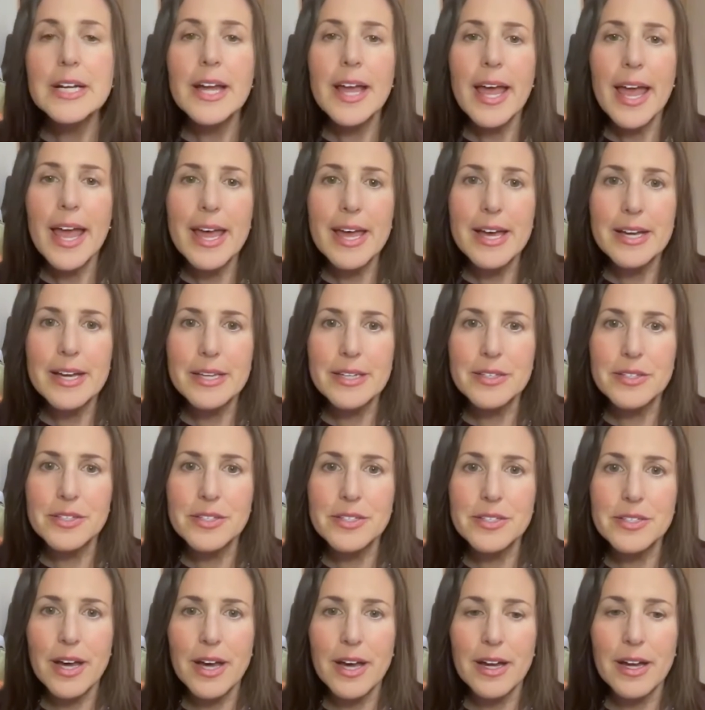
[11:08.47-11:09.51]
And
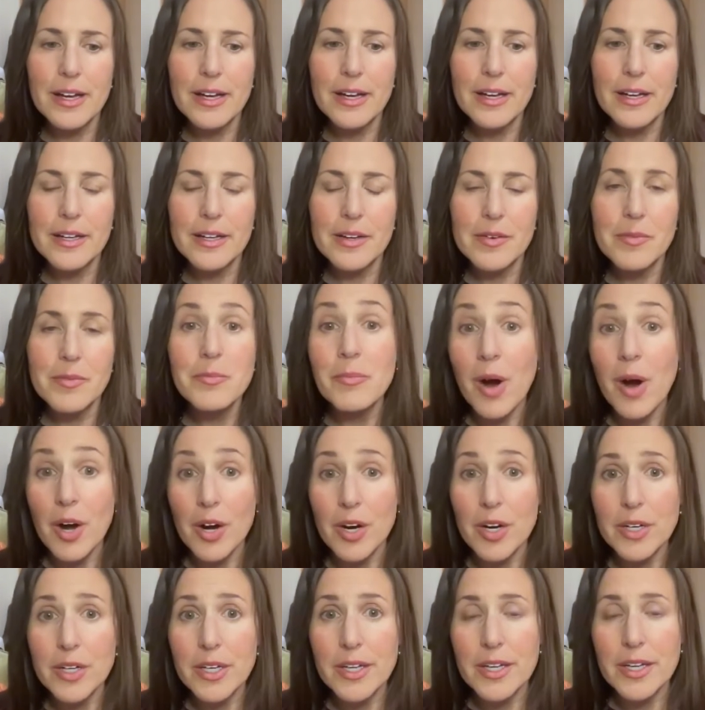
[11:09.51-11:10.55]

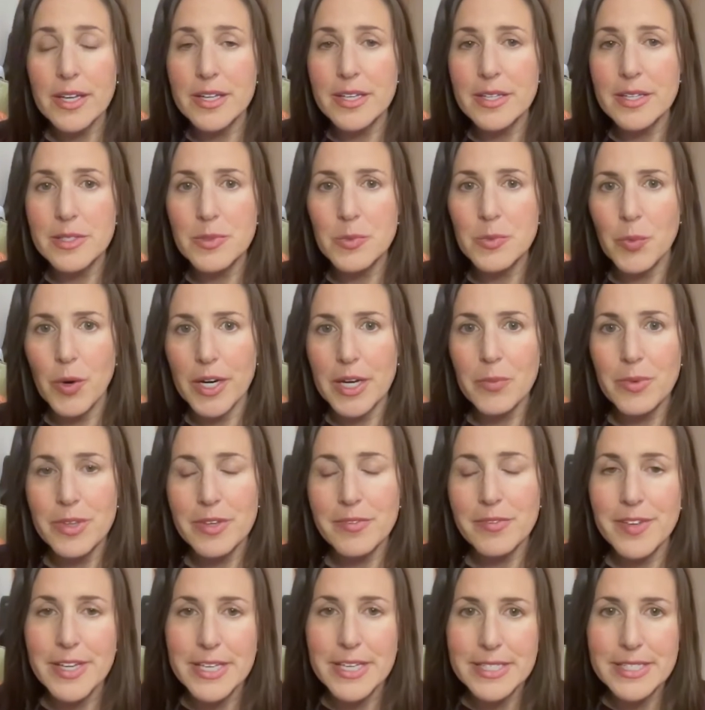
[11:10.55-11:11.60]
Mark is working with a
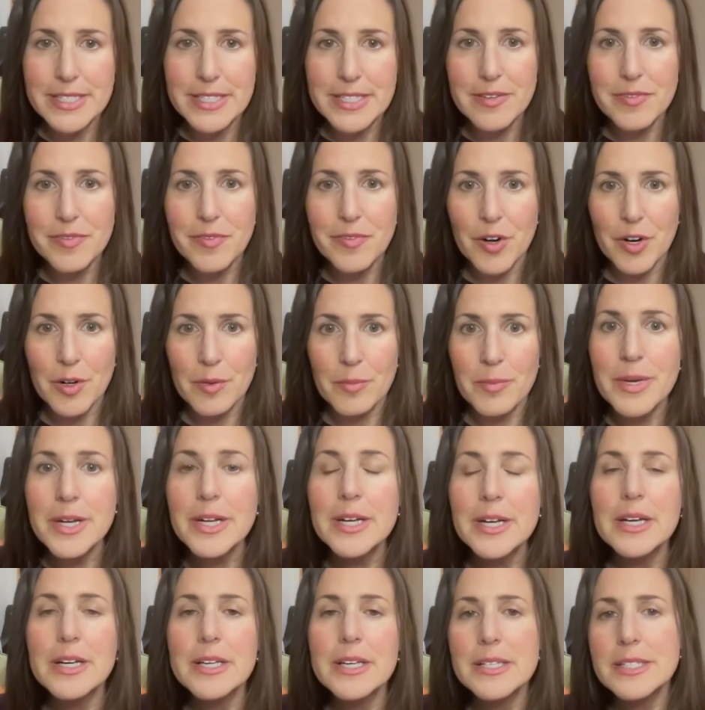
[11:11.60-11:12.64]
VC firm,
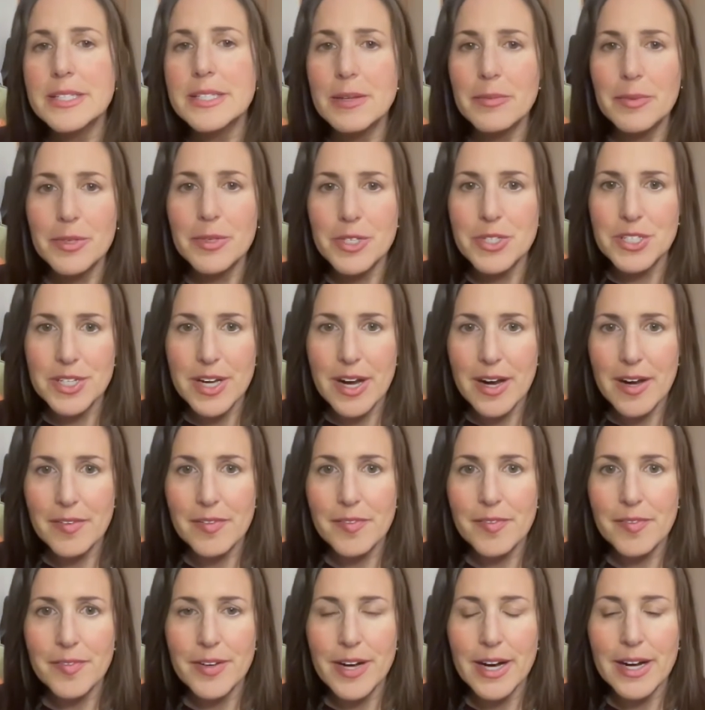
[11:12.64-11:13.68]
similar stuff,
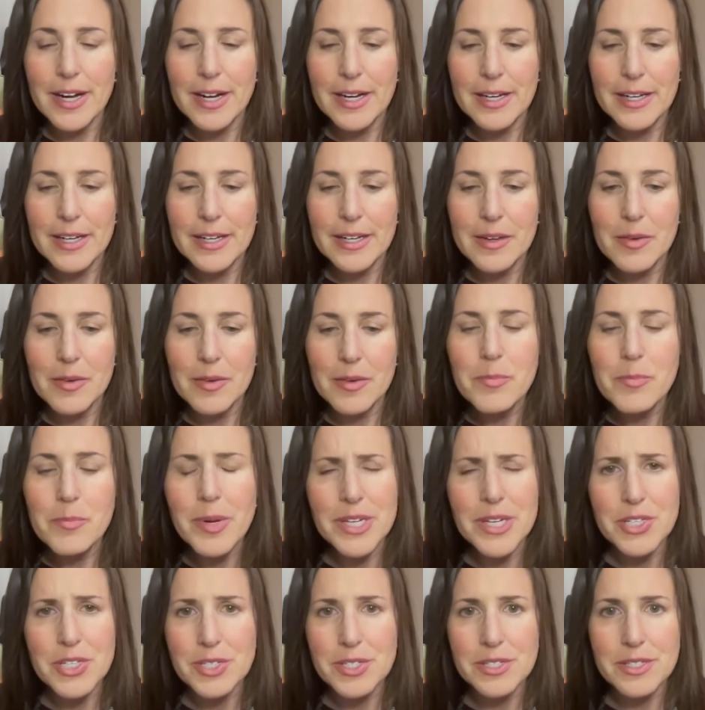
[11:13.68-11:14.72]

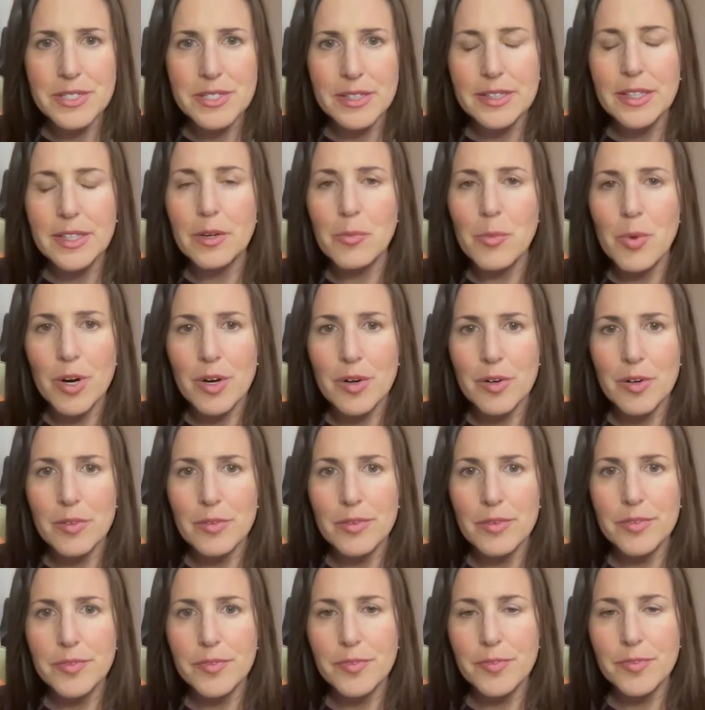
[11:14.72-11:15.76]
but just a little more
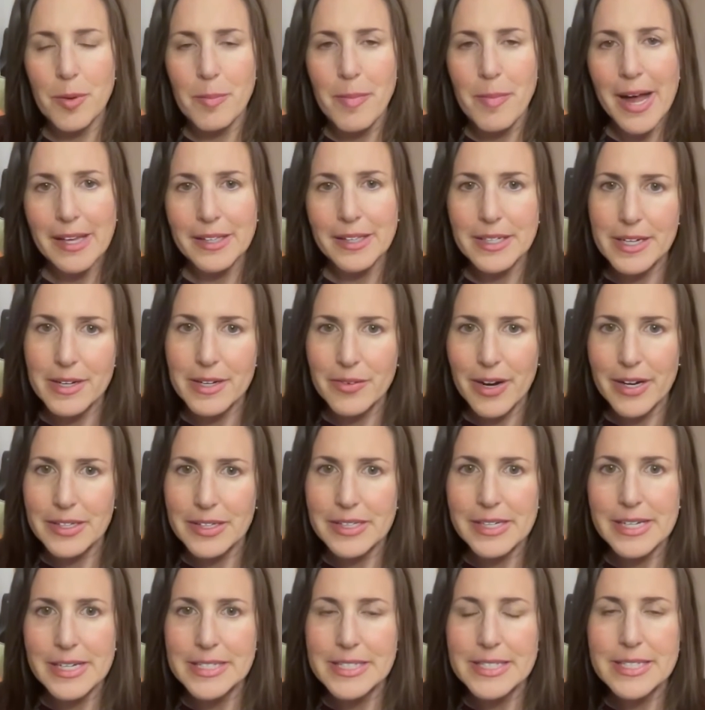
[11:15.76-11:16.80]
formality around it,
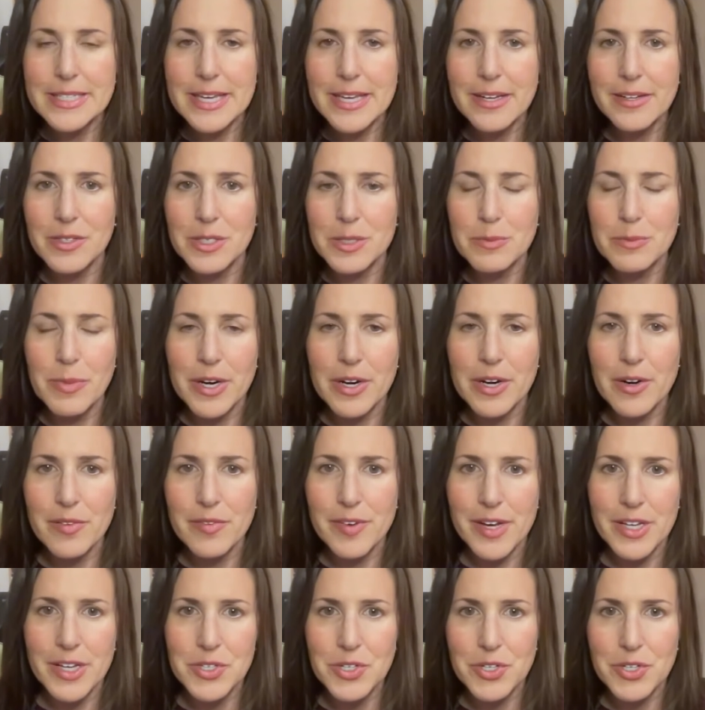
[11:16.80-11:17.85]
I'd say, called Sparrow
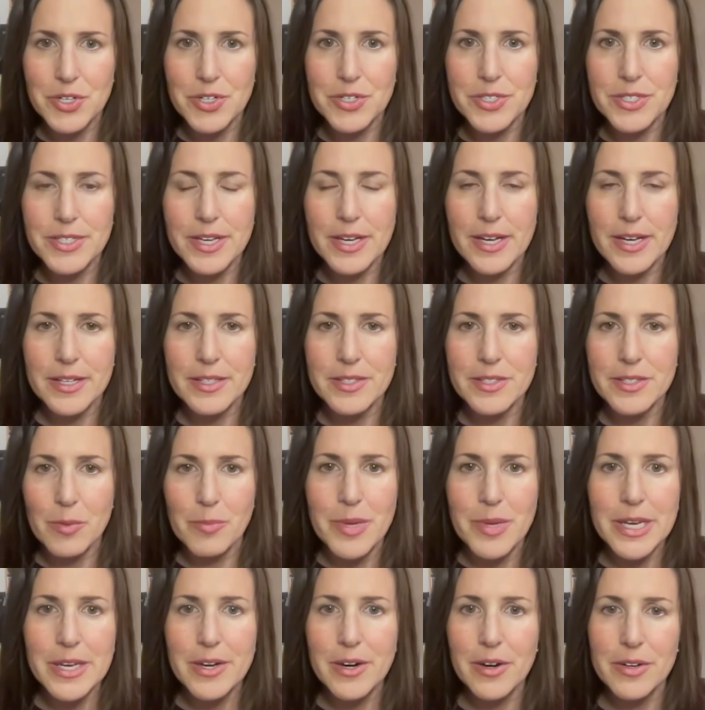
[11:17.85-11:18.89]
Ventures. It's
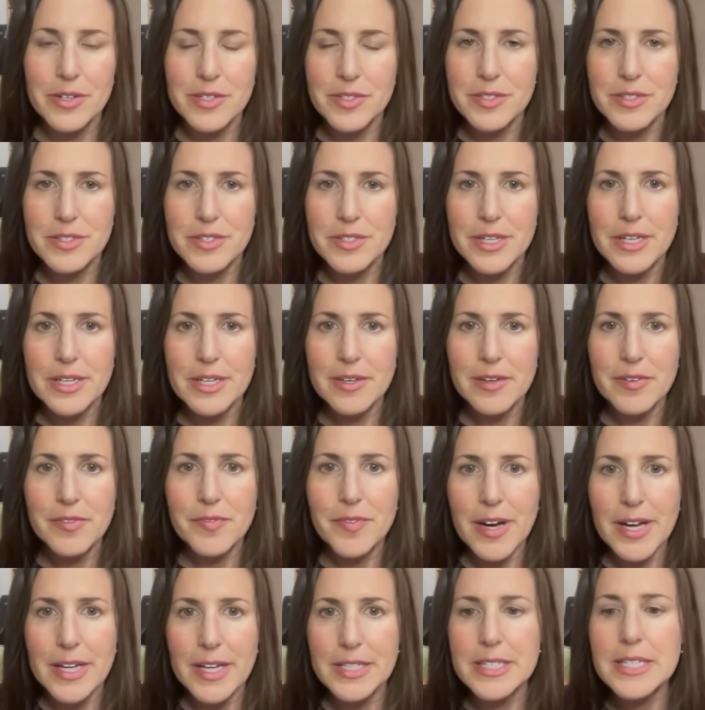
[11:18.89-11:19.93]
Omidyar's
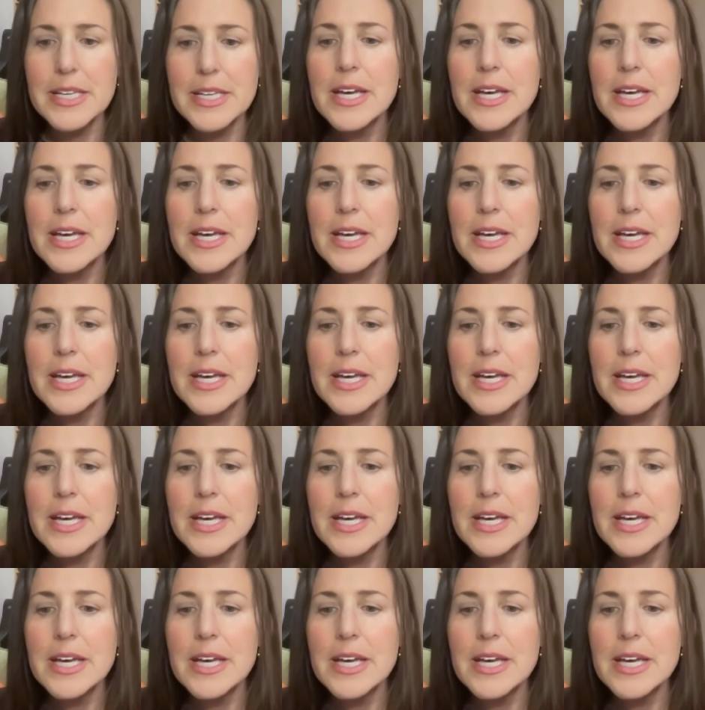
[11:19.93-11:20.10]
fund.